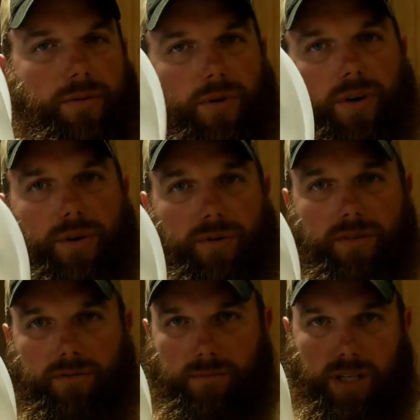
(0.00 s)

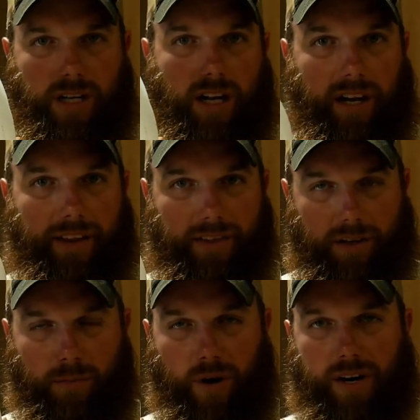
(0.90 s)
through, but not letting the
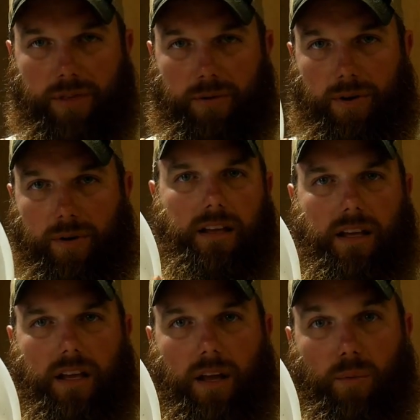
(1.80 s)
debris through.
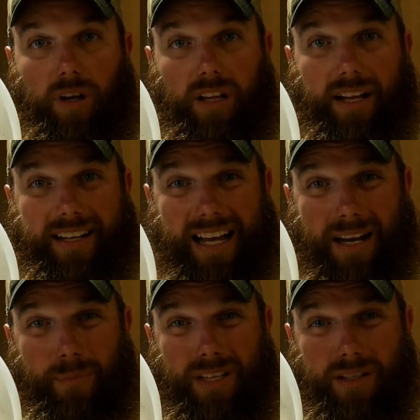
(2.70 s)
It will let
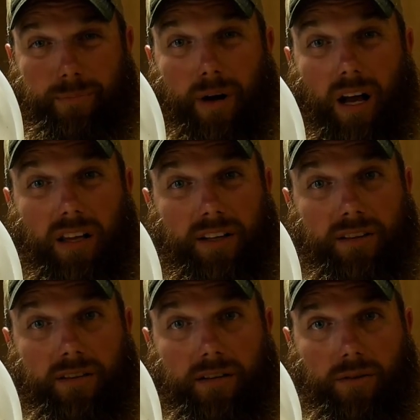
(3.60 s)
tiny bits of
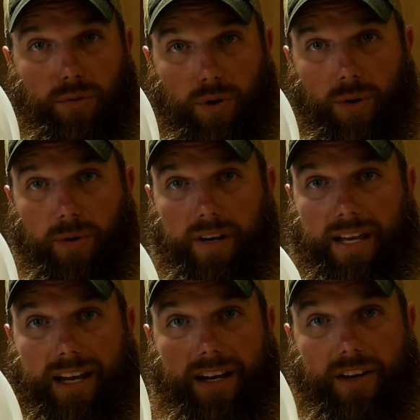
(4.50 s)
pollen through and
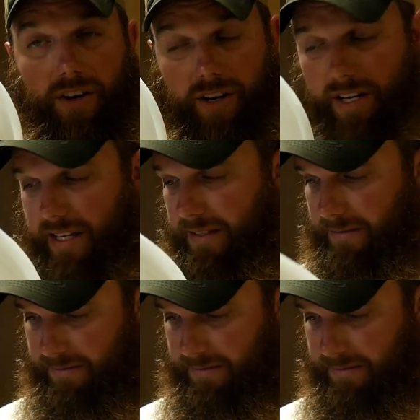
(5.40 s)
get into your honey.